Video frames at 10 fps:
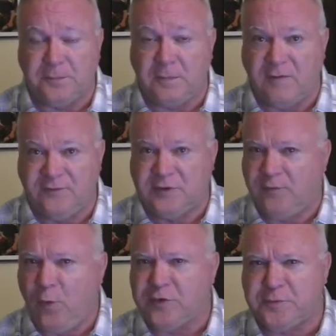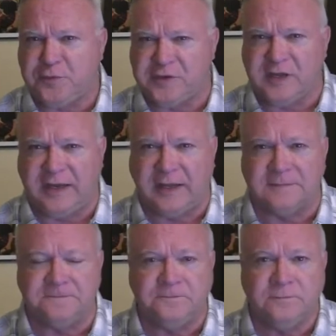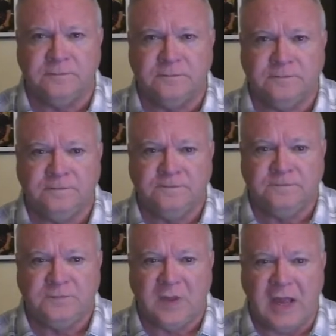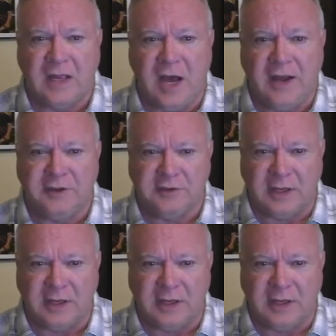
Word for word: of divorce proceeding. And God has